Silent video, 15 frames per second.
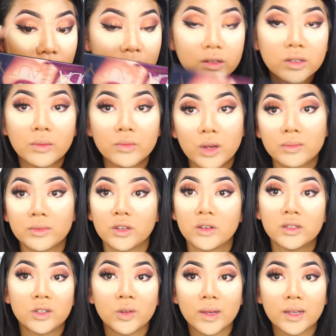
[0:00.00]
sometimes I
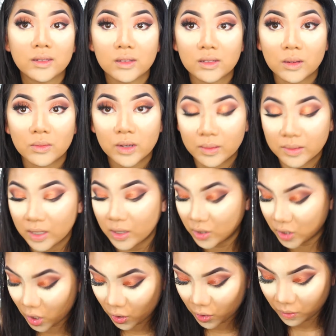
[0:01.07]
use tweezers, sometimes I
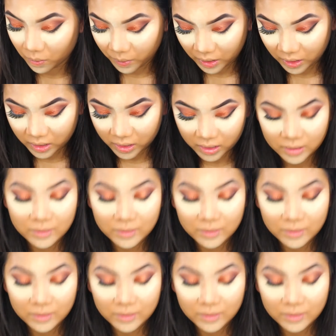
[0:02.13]
don't, but